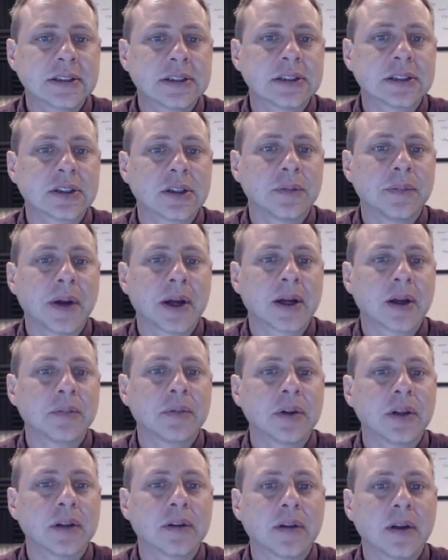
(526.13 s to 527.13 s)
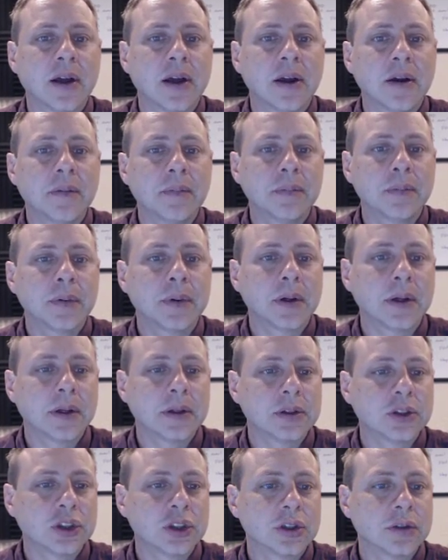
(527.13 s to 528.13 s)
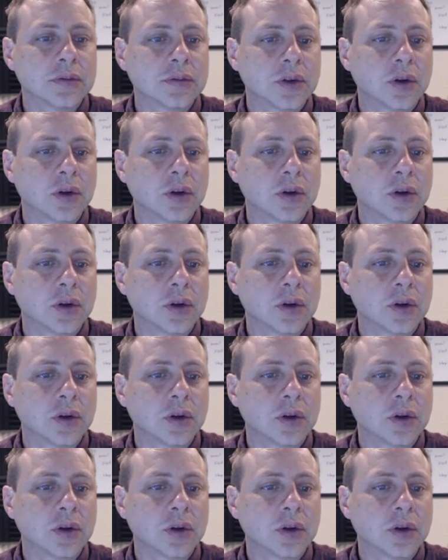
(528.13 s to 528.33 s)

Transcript: Let's go back up to the top and shift